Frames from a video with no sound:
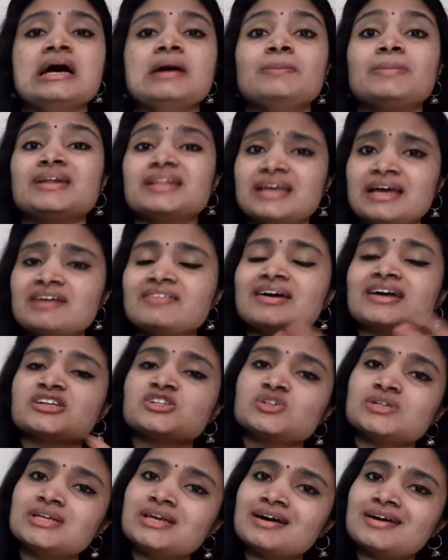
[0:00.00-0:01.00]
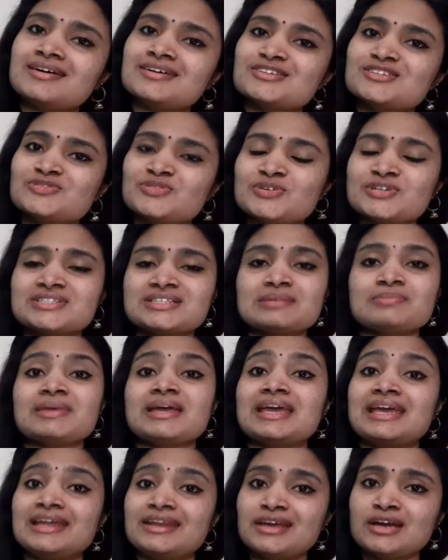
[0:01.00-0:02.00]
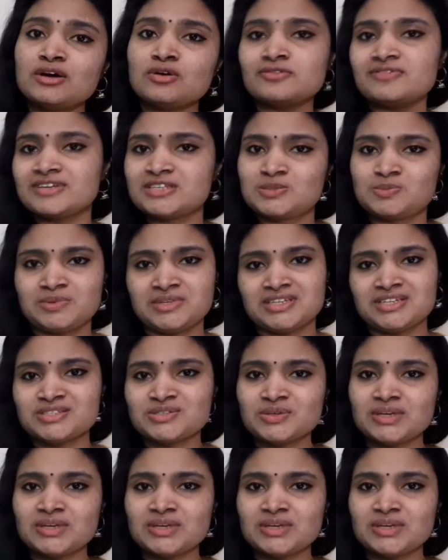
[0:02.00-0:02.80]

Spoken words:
but they have actually asked for some area of experience.